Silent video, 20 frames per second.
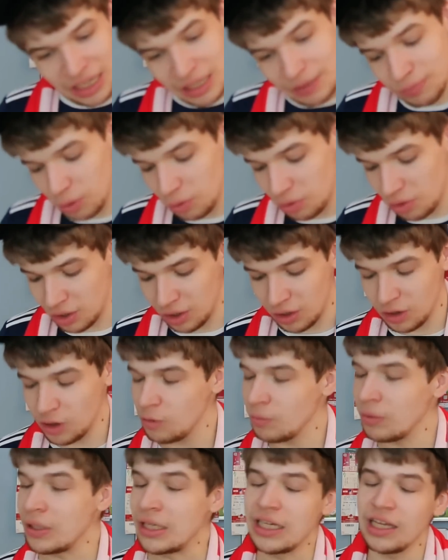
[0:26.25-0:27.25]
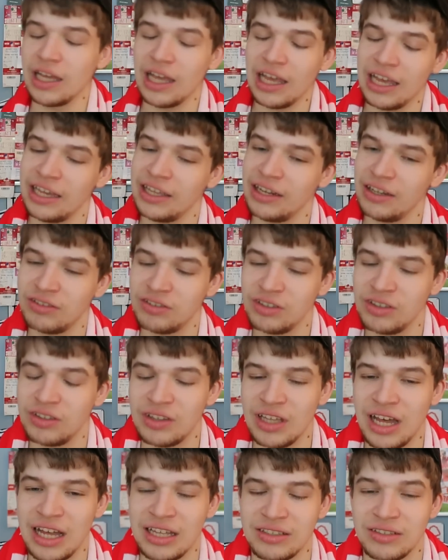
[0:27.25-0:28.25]
he bought the club in
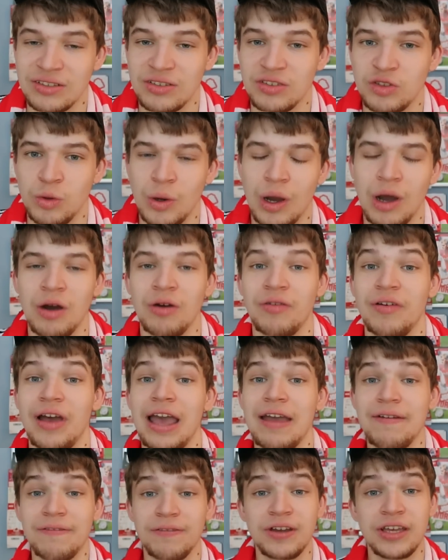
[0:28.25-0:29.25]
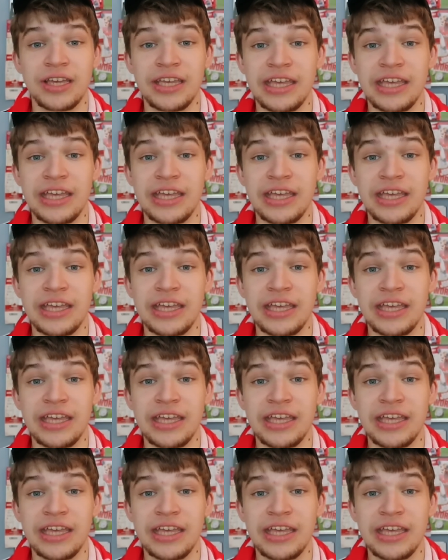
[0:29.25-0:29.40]
2012. Every